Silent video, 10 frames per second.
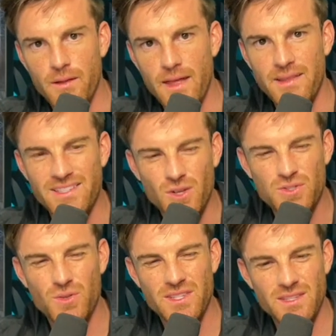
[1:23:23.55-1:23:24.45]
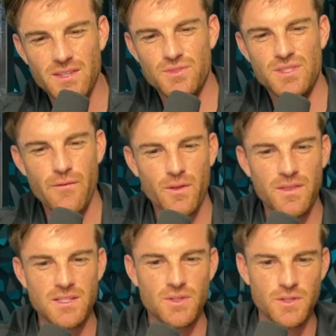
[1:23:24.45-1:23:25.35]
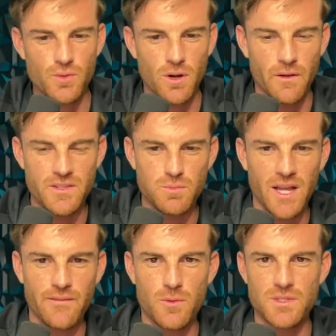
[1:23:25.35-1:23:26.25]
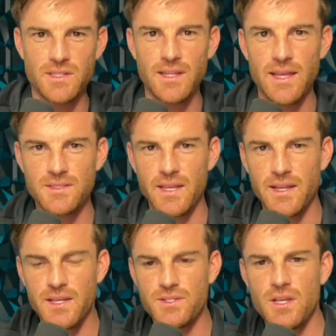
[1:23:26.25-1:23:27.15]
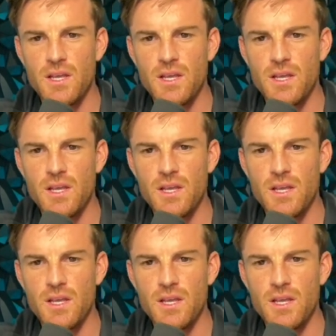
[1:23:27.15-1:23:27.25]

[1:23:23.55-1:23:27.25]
That it's also there's different things you can do on all of these platforms in today's day and age.